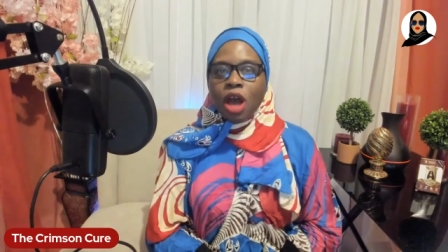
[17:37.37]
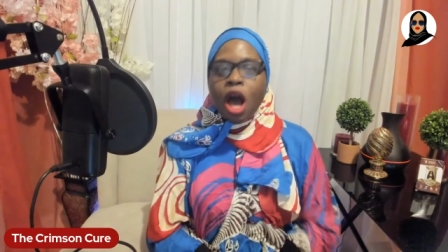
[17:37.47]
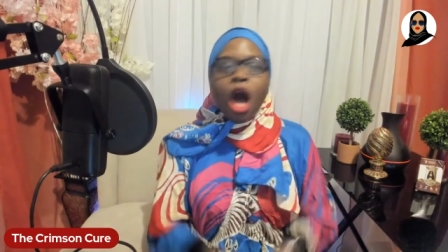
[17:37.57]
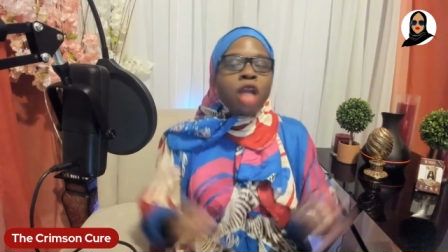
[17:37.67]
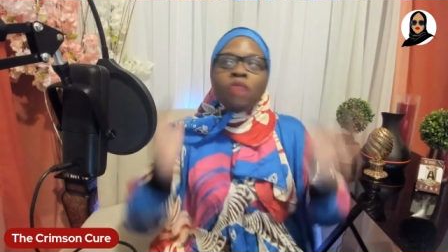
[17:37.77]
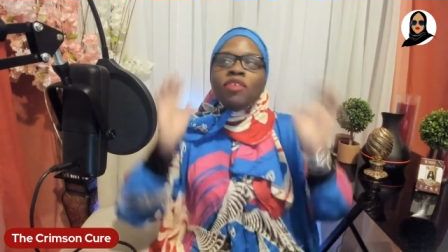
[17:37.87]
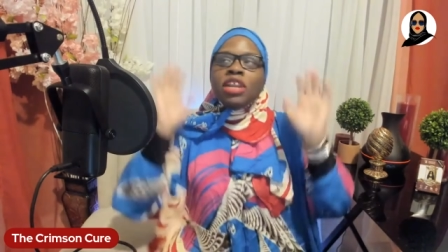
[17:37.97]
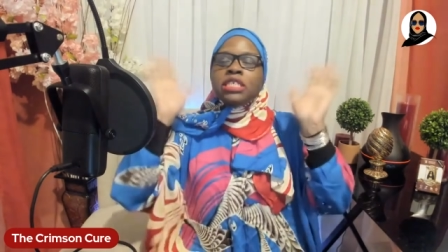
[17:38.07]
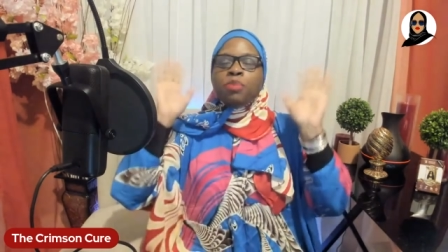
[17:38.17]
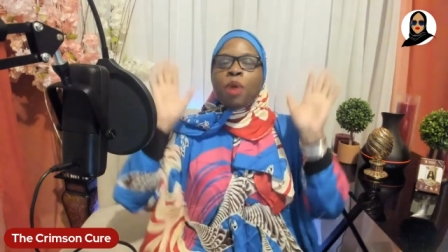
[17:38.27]
All of it
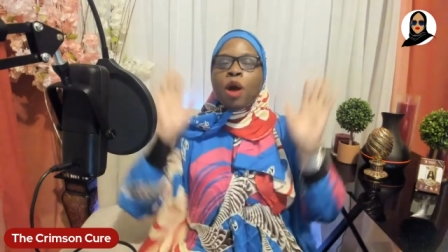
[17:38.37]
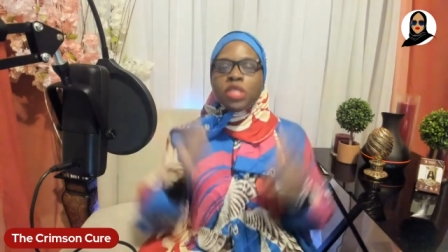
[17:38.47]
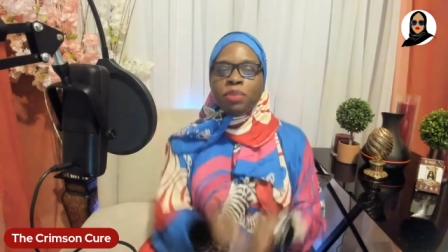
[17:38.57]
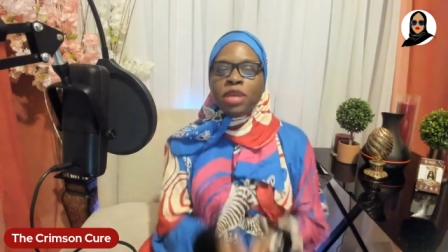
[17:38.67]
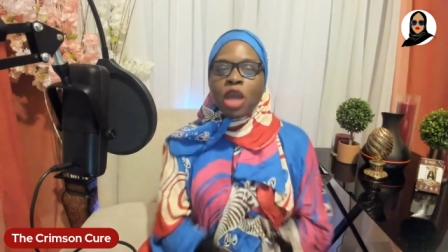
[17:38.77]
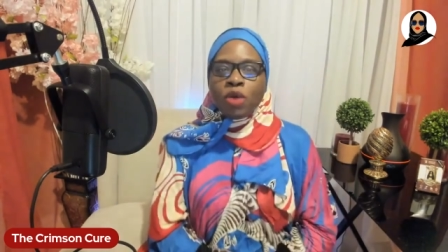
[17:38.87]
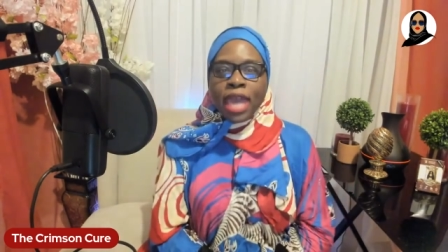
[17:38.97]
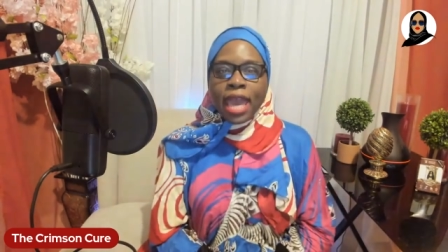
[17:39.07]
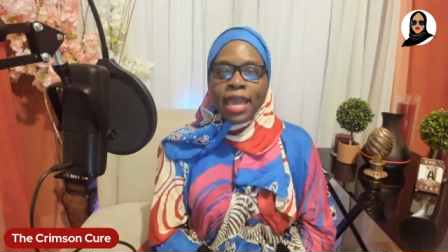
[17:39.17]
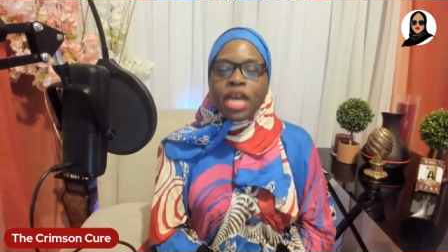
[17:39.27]
is supposed to be
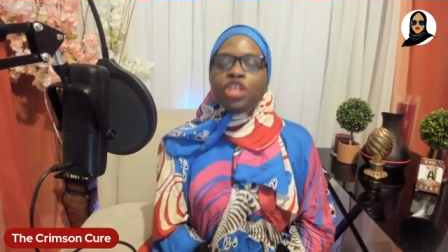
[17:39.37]
okay.